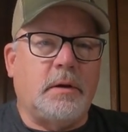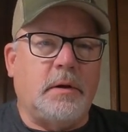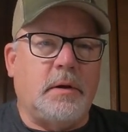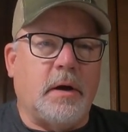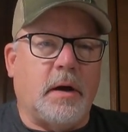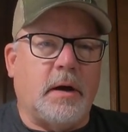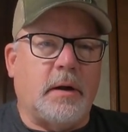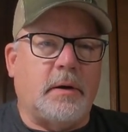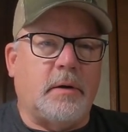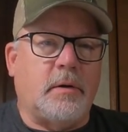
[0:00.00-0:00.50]

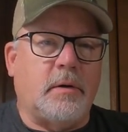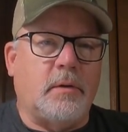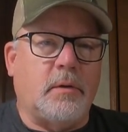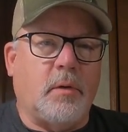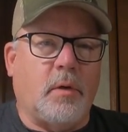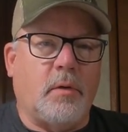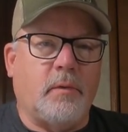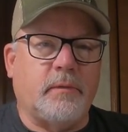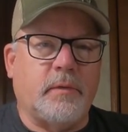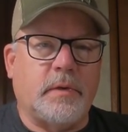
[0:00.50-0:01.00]
done
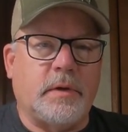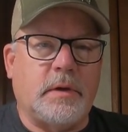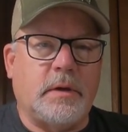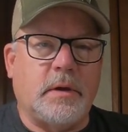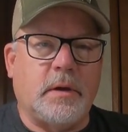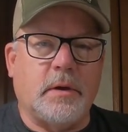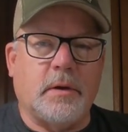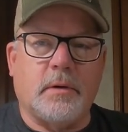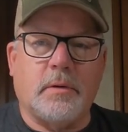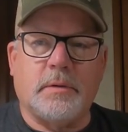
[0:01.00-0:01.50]
over the
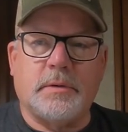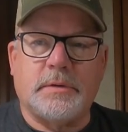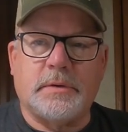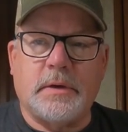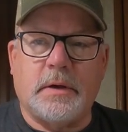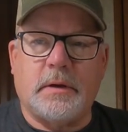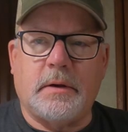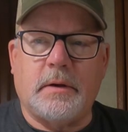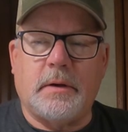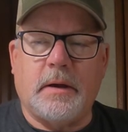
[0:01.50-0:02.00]
years,
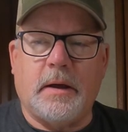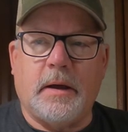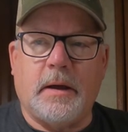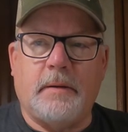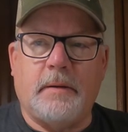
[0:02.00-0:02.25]
and